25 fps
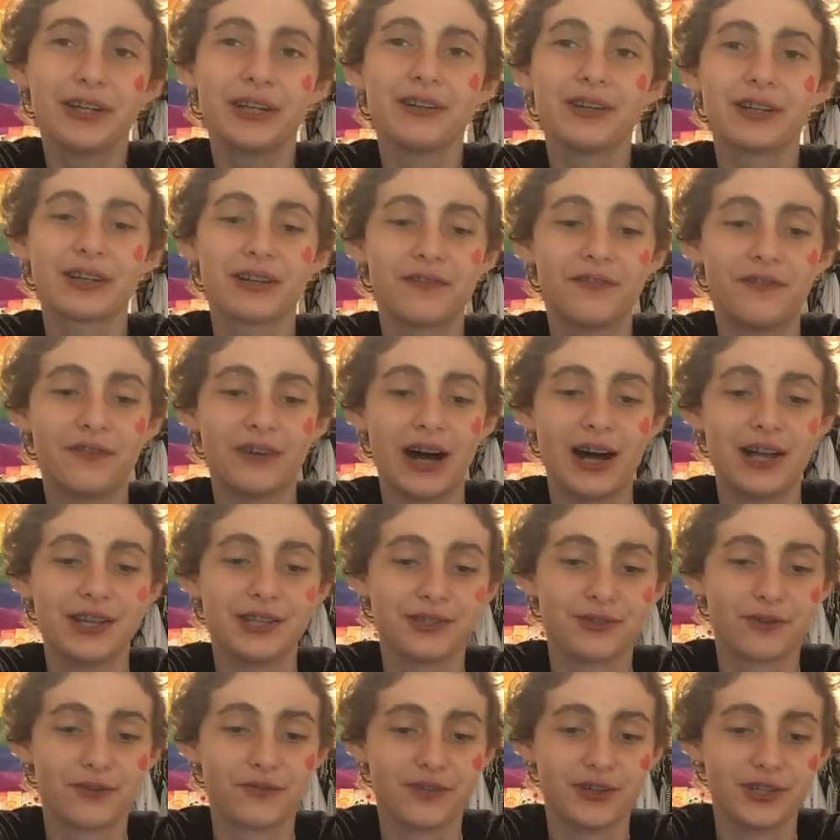like a flat
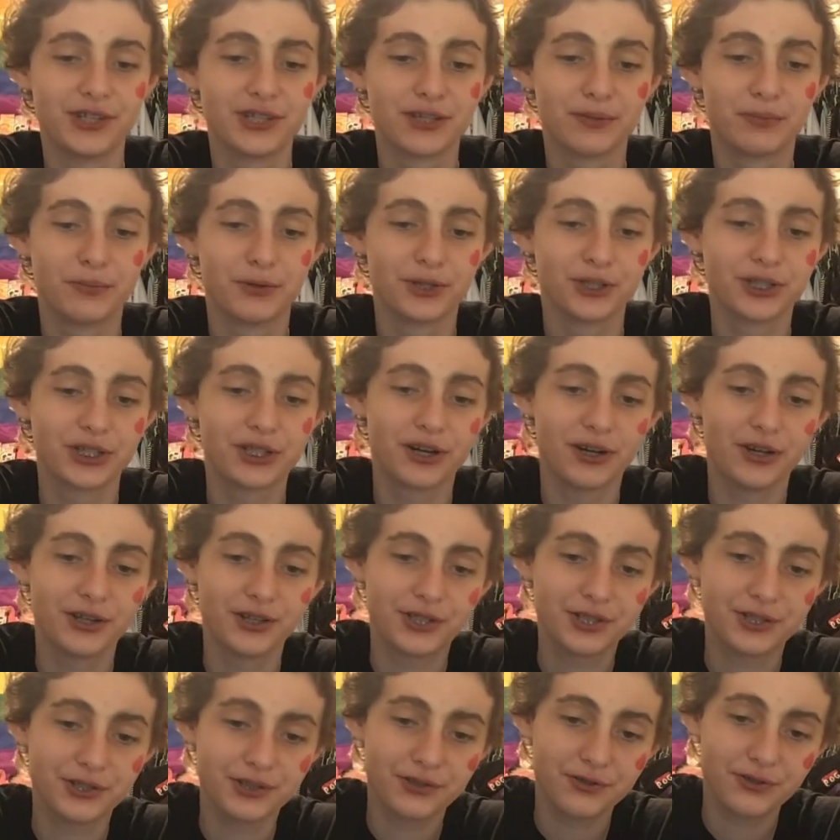surface to push it
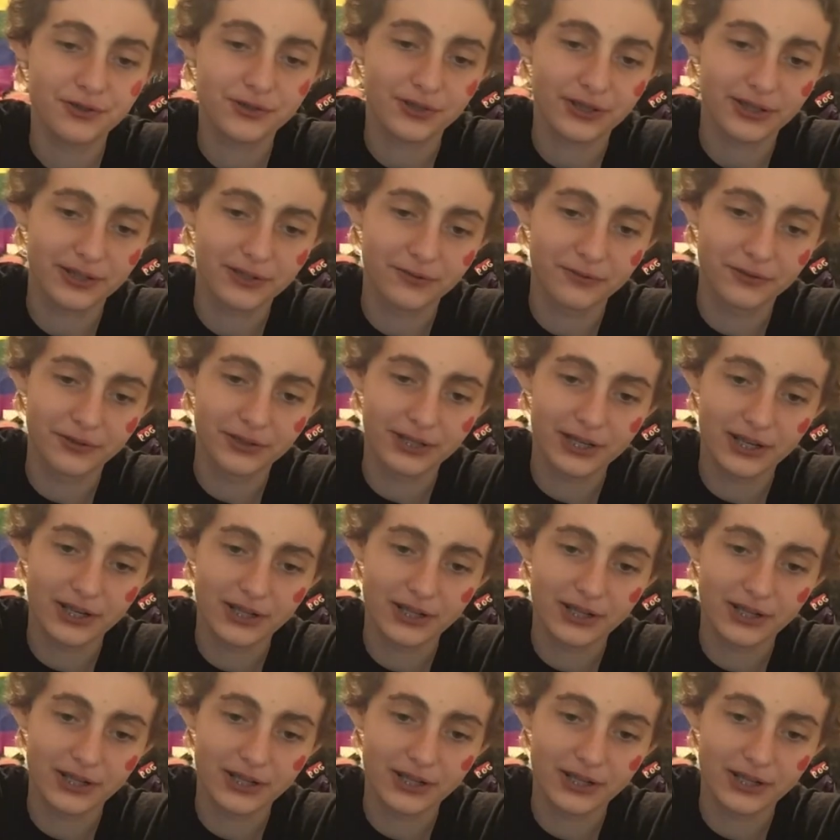onto so I can really get